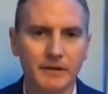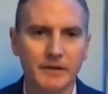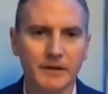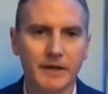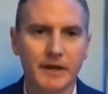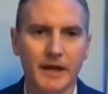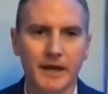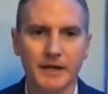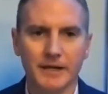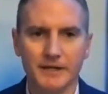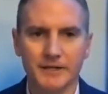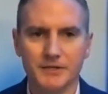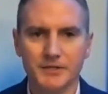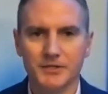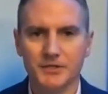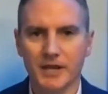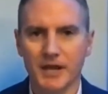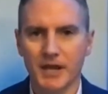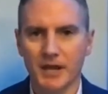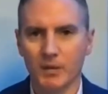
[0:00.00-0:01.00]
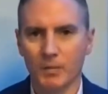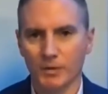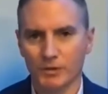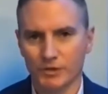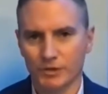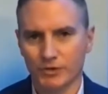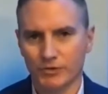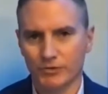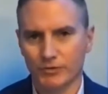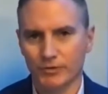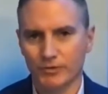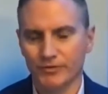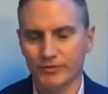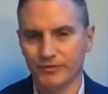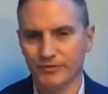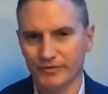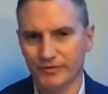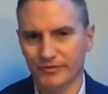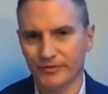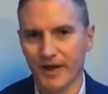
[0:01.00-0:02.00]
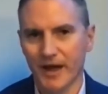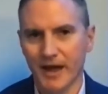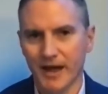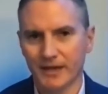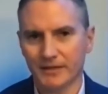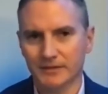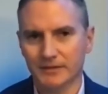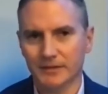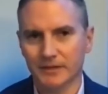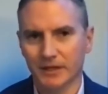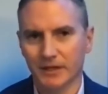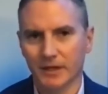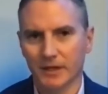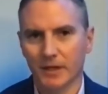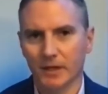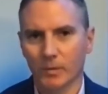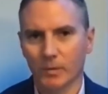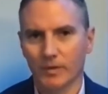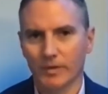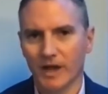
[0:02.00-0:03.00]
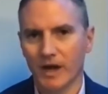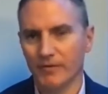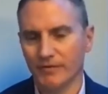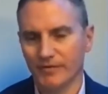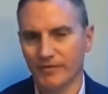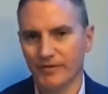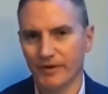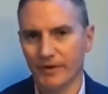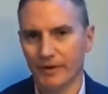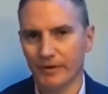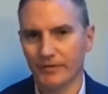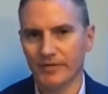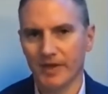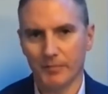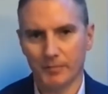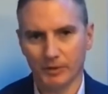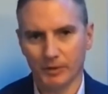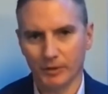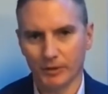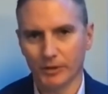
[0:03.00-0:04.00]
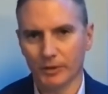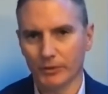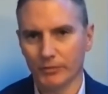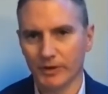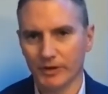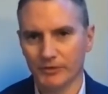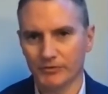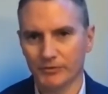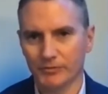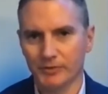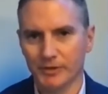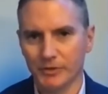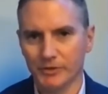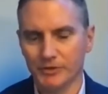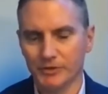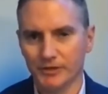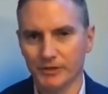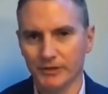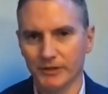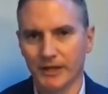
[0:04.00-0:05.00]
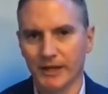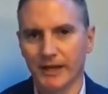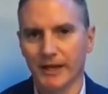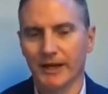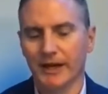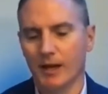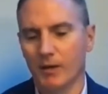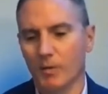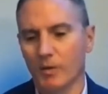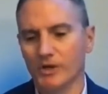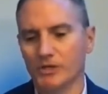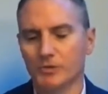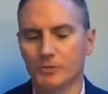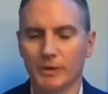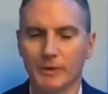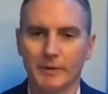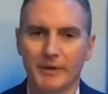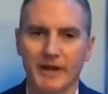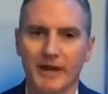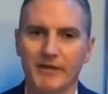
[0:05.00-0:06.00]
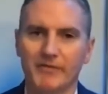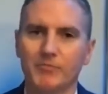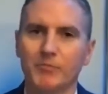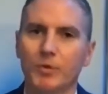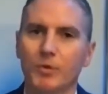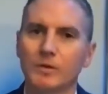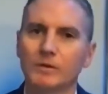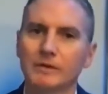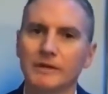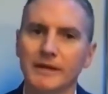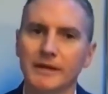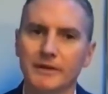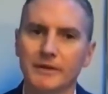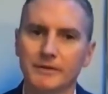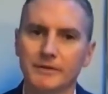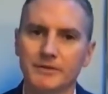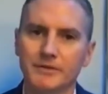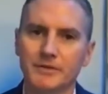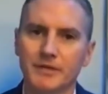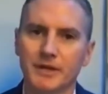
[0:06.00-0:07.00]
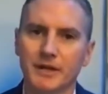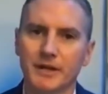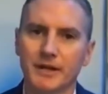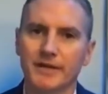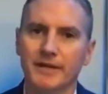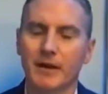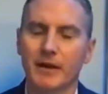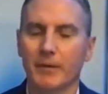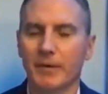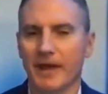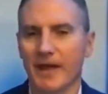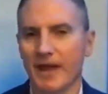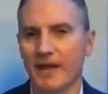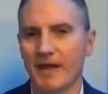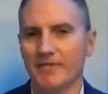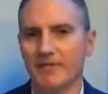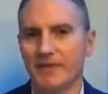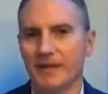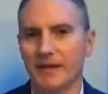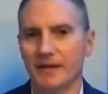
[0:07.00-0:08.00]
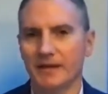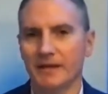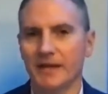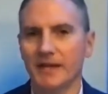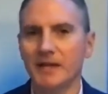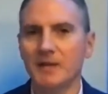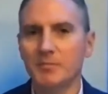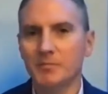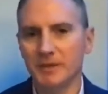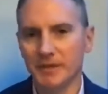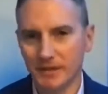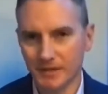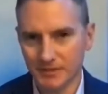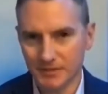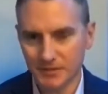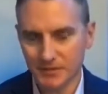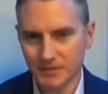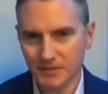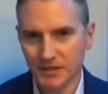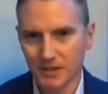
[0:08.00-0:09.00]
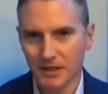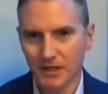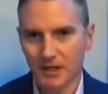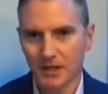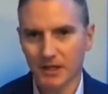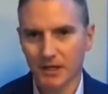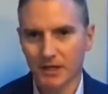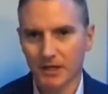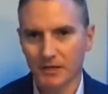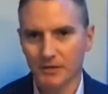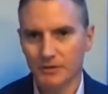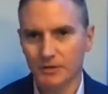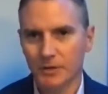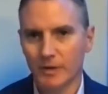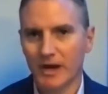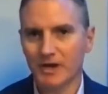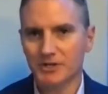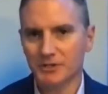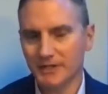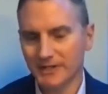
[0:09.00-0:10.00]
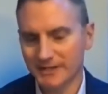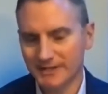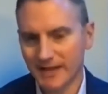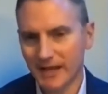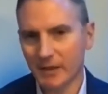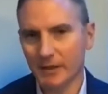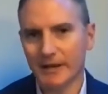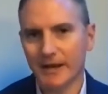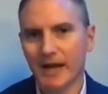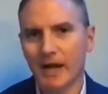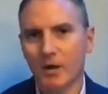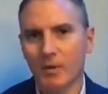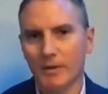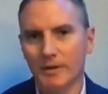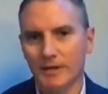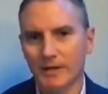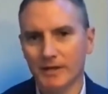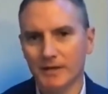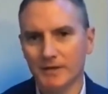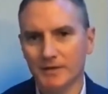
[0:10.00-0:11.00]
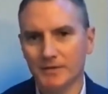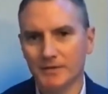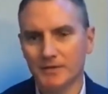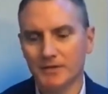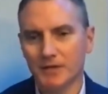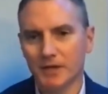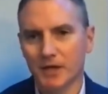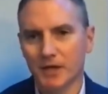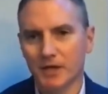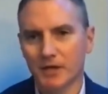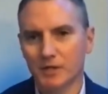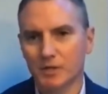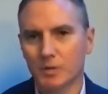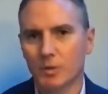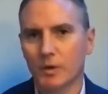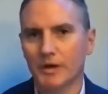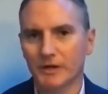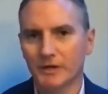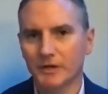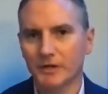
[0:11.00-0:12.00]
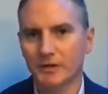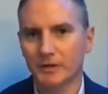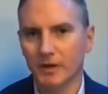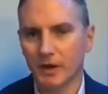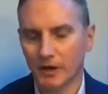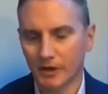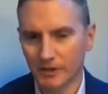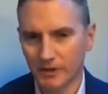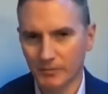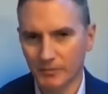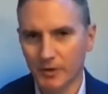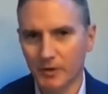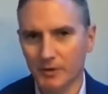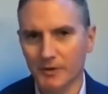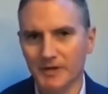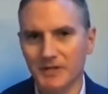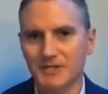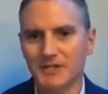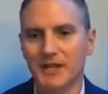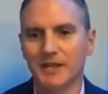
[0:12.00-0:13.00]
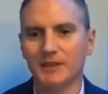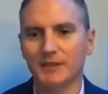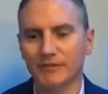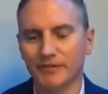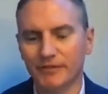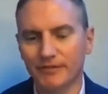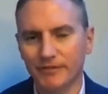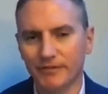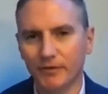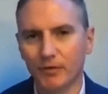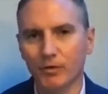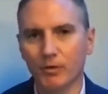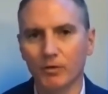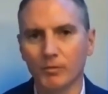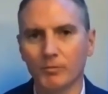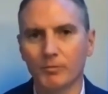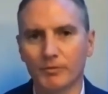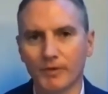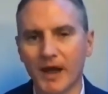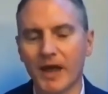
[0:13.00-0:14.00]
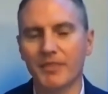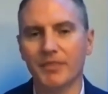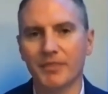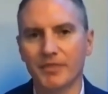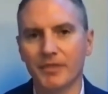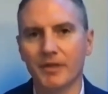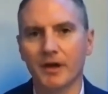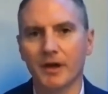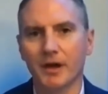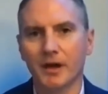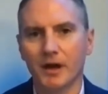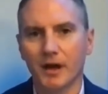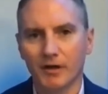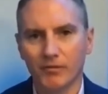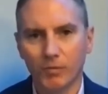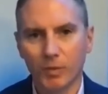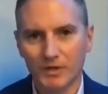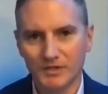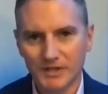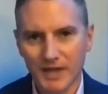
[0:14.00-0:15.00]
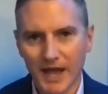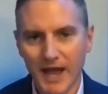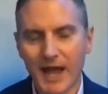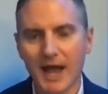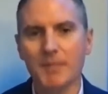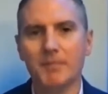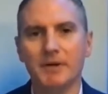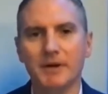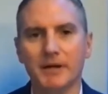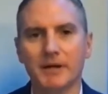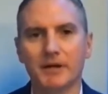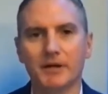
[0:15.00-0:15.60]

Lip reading: And he's saying what's truth and fact without fear of that political retribution. And I wish we would have more leaders that would have that impetus to actually tell it how it is, so our communities get the full breadth of what's happening